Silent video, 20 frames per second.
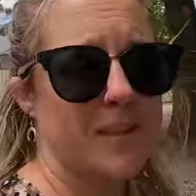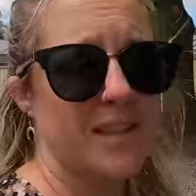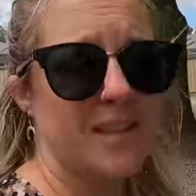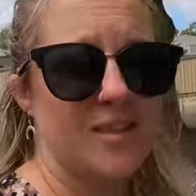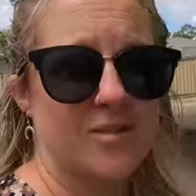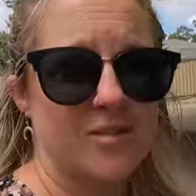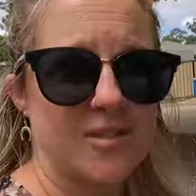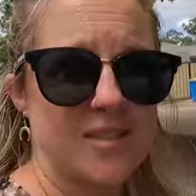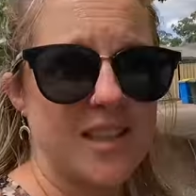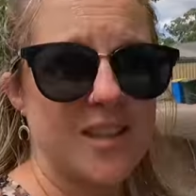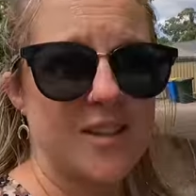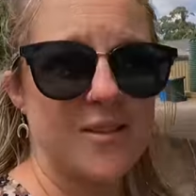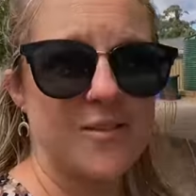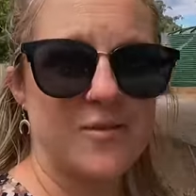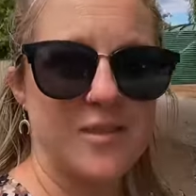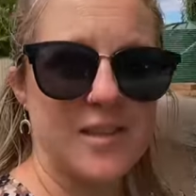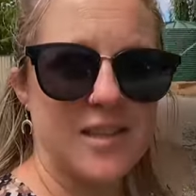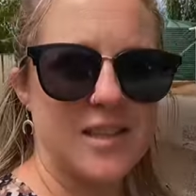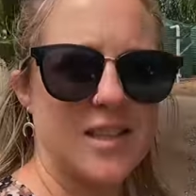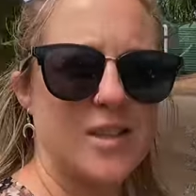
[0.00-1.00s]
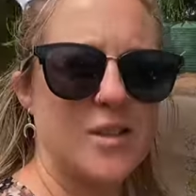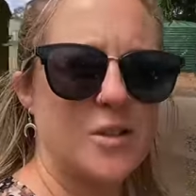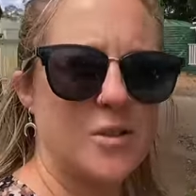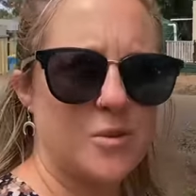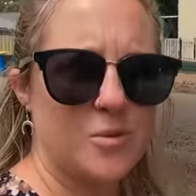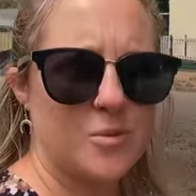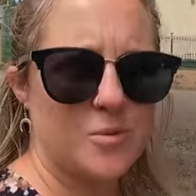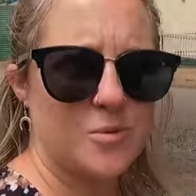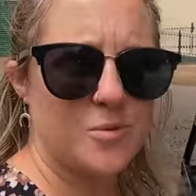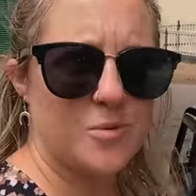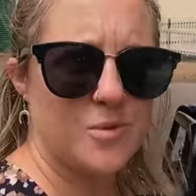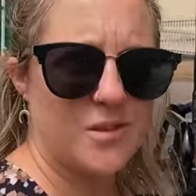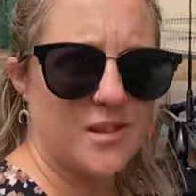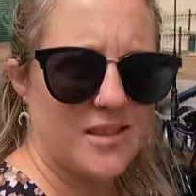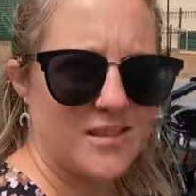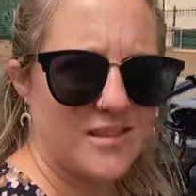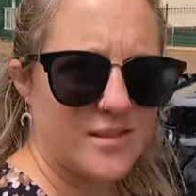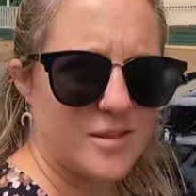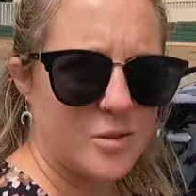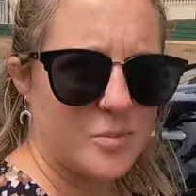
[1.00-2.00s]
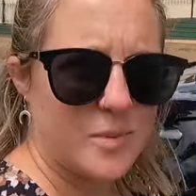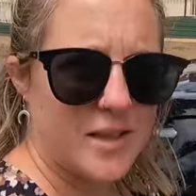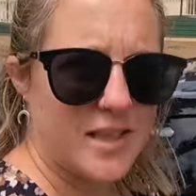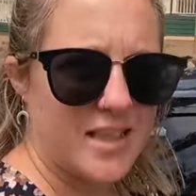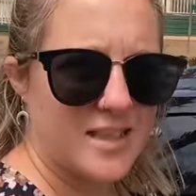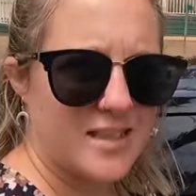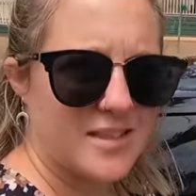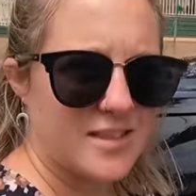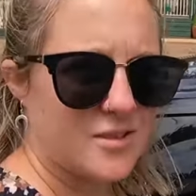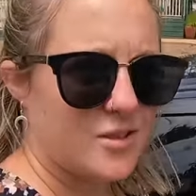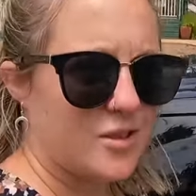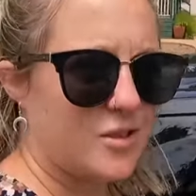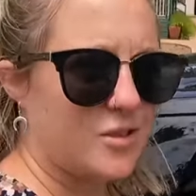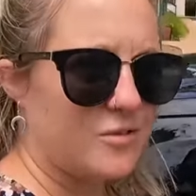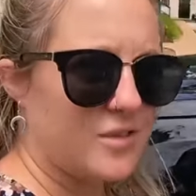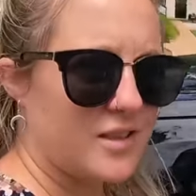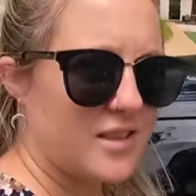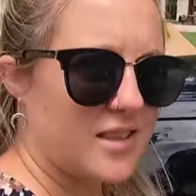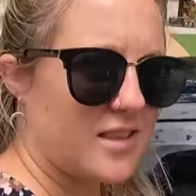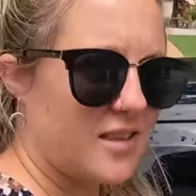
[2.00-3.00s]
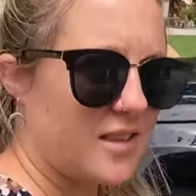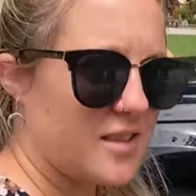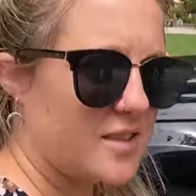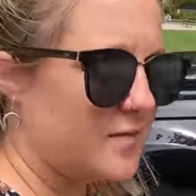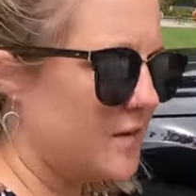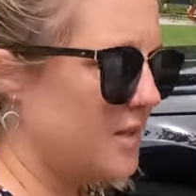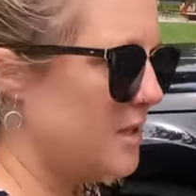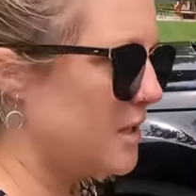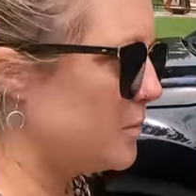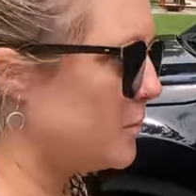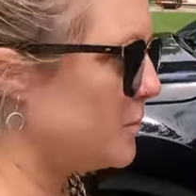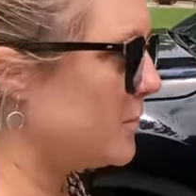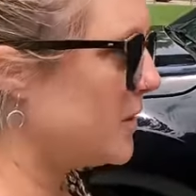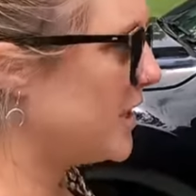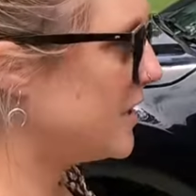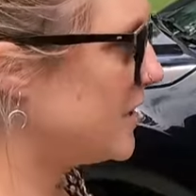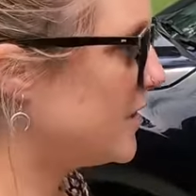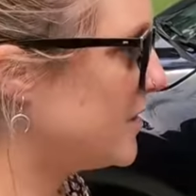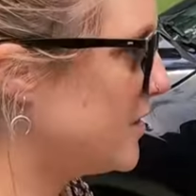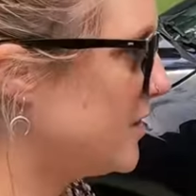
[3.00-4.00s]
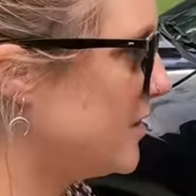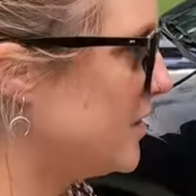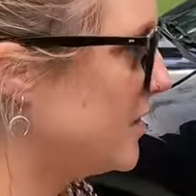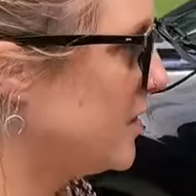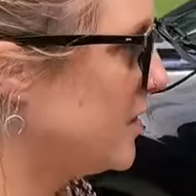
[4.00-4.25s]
but it looks like a really cool little park. It's got a really nice vibe about it.